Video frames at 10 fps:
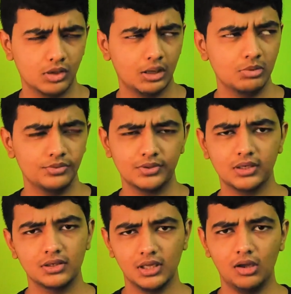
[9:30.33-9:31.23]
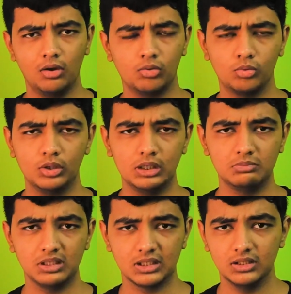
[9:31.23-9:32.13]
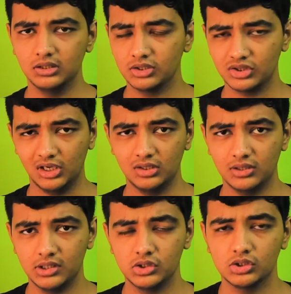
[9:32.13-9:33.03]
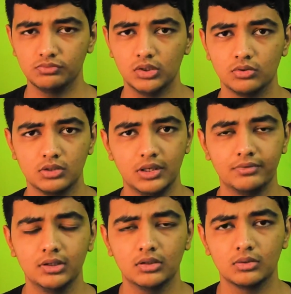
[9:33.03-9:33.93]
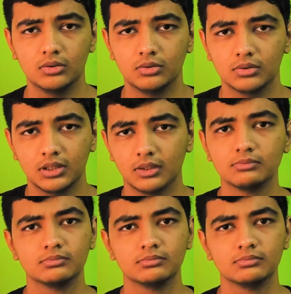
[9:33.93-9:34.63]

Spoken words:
I believe that they are only making the Chinese edition Windows 11, so yeah,